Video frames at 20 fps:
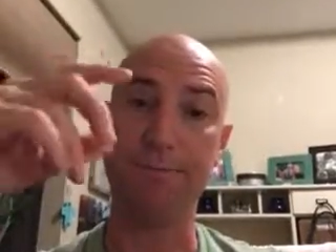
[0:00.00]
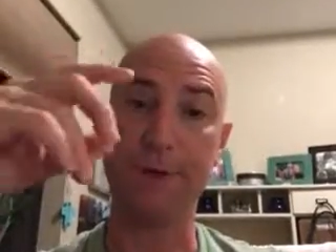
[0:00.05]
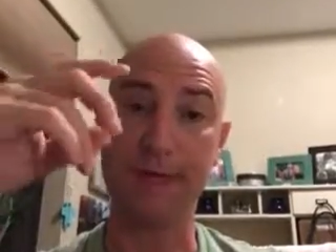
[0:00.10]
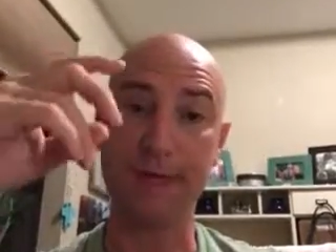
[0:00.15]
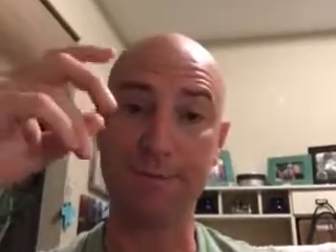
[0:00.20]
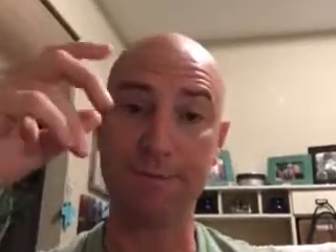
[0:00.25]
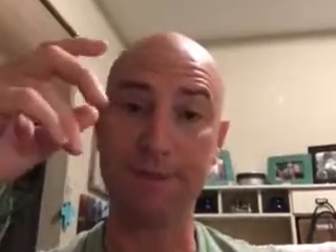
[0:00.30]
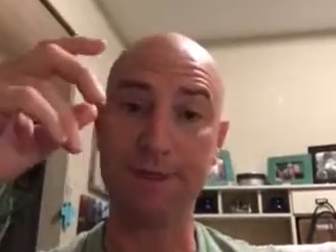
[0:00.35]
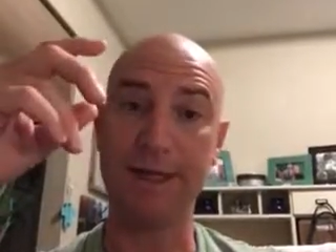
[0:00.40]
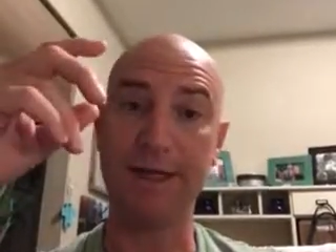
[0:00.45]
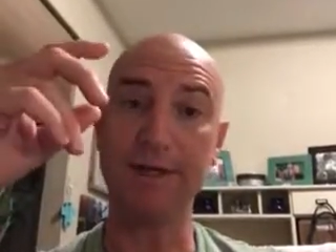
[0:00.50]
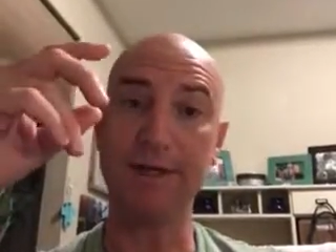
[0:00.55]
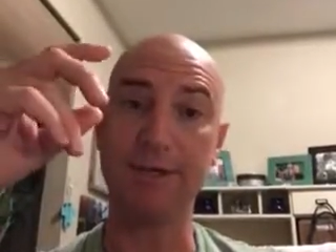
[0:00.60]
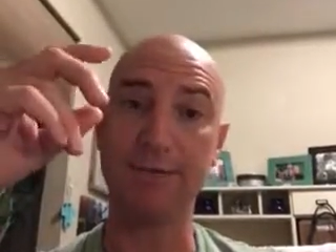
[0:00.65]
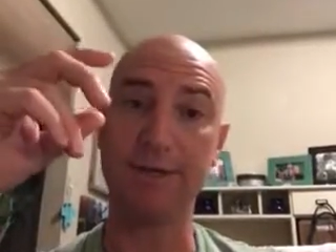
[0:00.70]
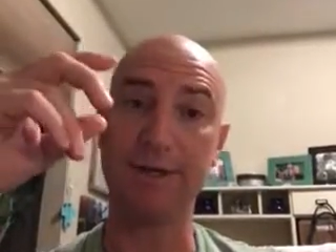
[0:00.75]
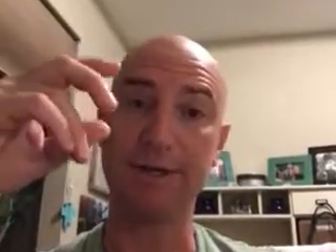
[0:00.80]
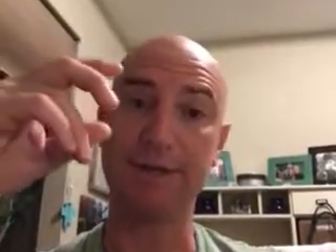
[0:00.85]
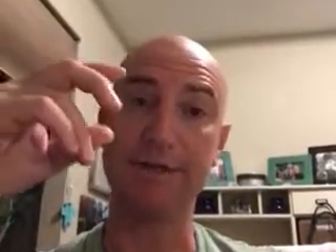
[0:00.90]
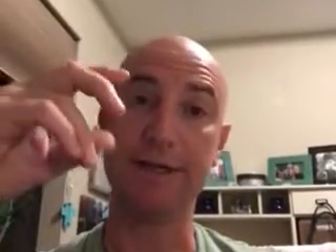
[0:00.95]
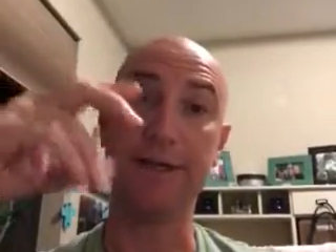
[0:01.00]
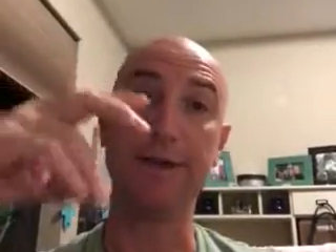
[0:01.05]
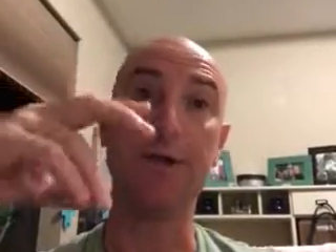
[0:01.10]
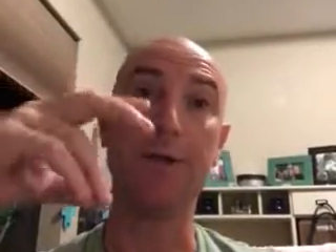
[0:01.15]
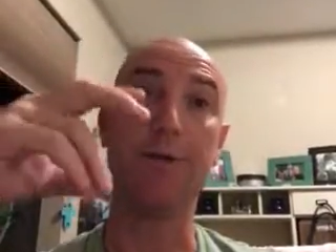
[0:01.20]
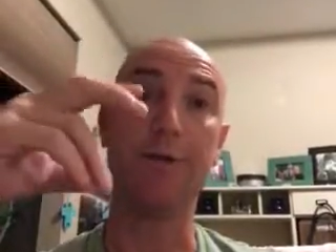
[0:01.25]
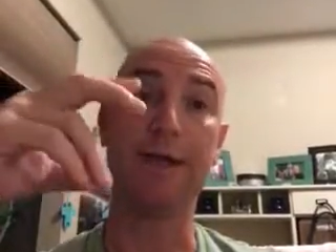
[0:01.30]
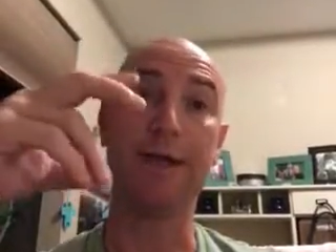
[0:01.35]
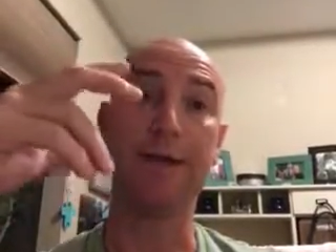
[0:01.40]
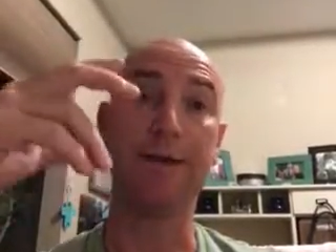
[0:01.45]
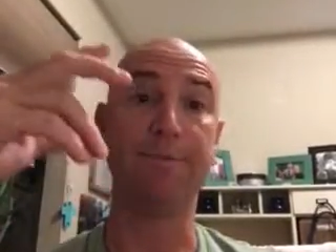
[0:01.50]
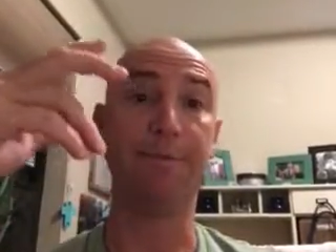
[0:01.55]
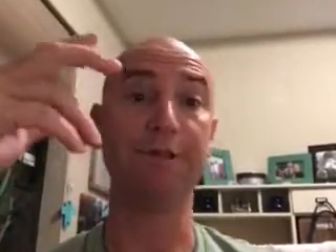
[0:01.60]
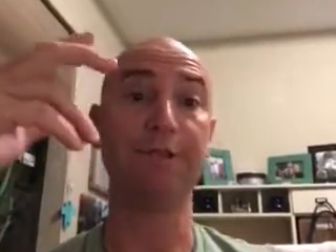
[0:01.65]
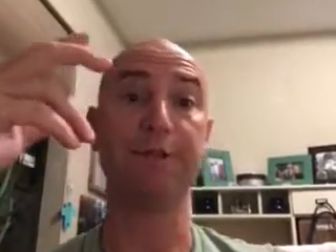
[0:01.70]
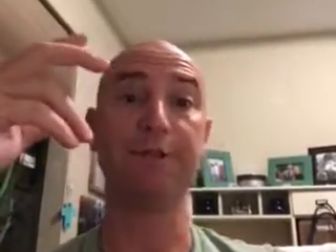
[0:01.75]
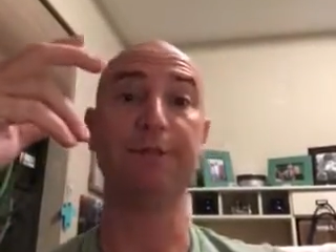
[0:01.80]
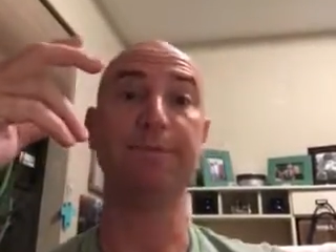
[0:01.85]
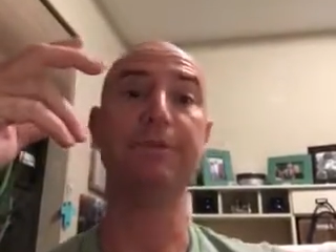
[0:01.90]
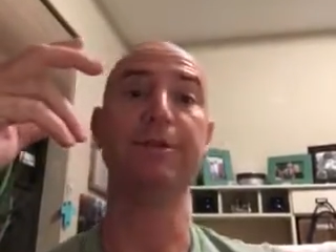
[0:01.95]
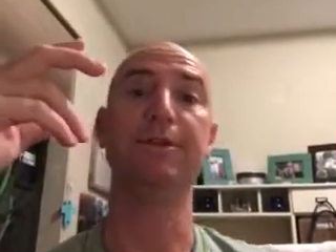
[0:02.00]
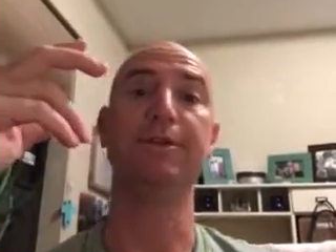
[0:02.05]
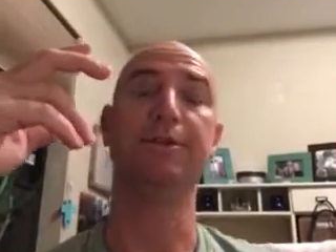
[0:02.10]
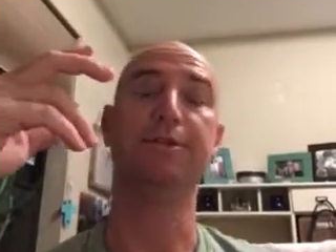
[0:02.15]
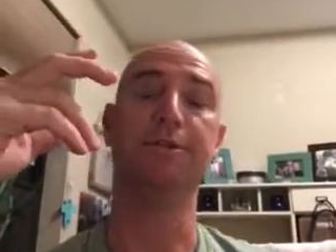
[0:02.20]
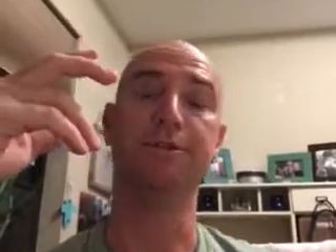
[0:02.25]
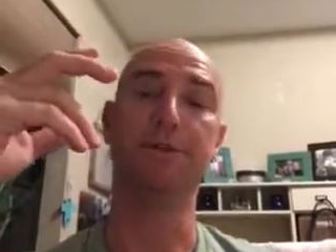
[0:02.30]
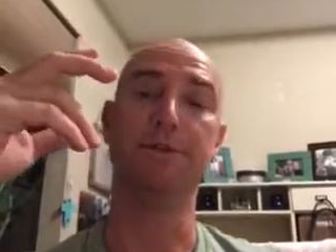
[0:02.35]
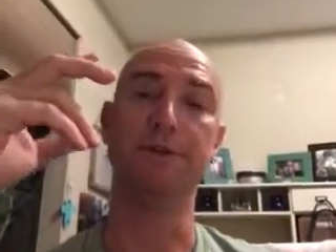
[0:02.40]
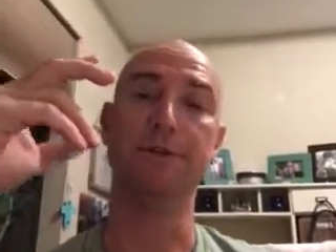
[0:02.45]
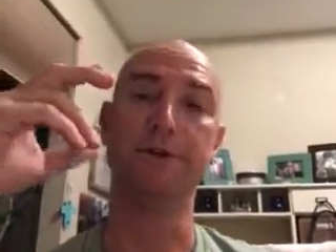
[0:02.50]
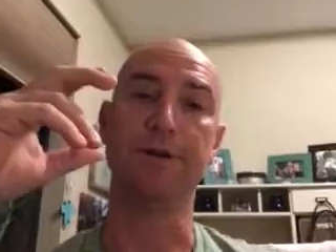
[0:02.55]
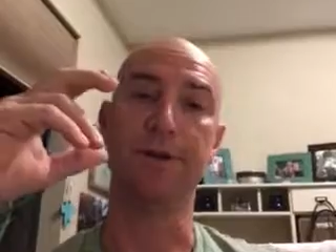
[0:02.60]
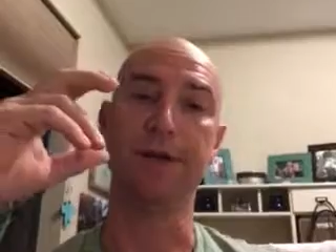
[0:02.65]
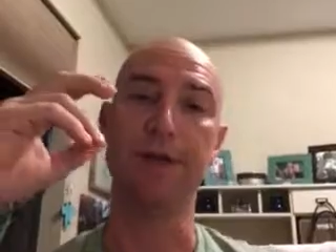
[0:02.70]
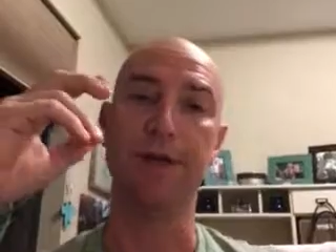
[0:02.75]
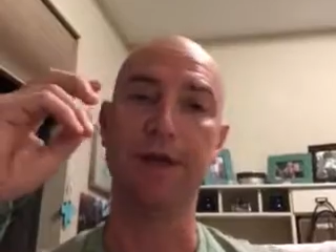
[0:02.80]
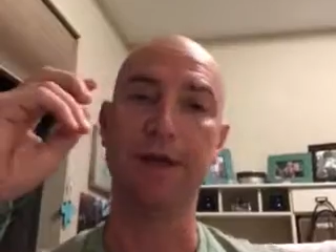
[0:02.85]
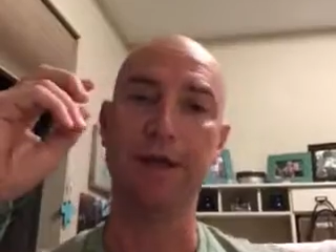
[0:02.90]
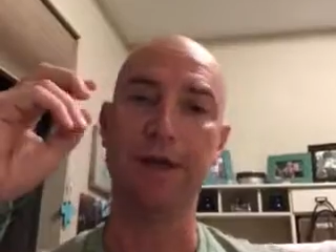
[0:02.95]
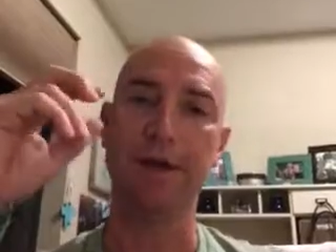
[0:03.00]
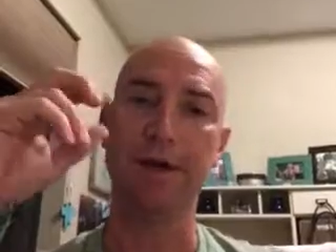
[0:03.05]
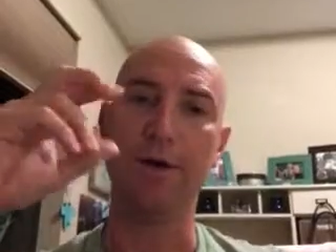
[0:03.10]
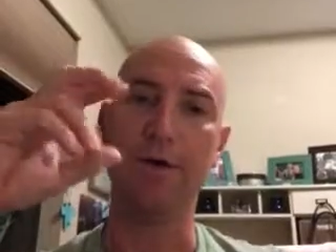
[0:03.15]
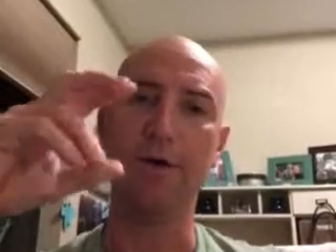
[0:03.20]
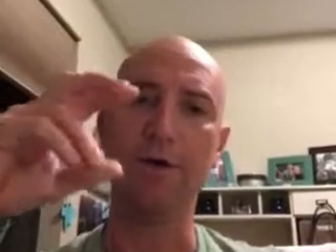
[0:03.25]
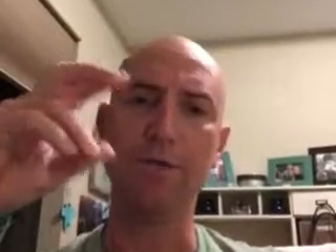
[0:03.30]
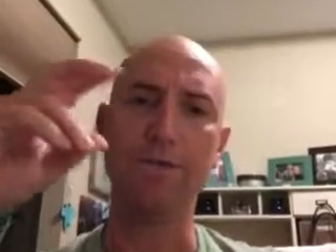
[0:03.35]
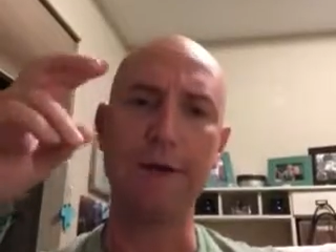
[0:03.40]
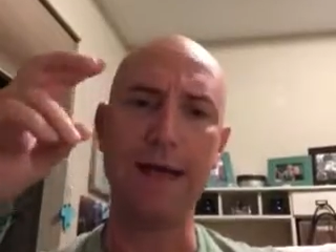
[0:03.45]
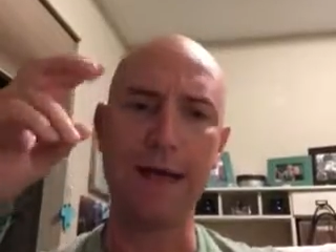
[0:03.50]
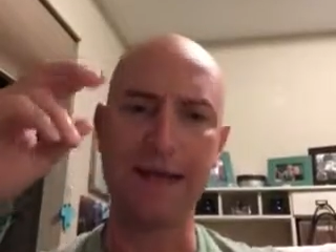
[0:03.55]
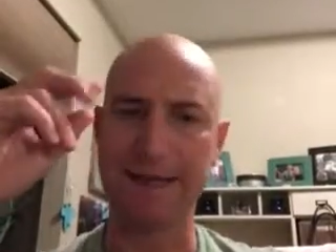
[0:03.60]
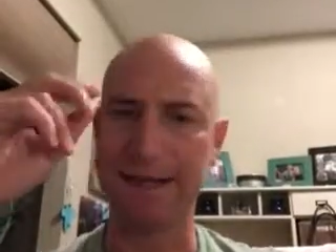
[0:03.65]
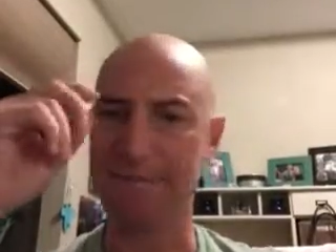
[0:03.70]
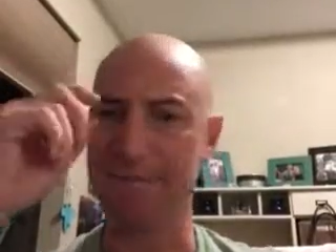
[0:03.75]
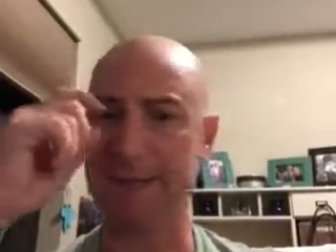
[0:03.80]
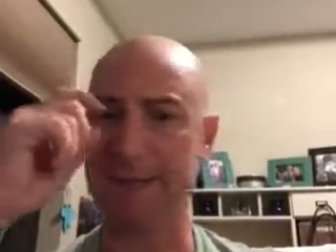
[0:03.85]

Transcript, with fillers: best potential because they know we got a bunch of them to do. So they're going to hold back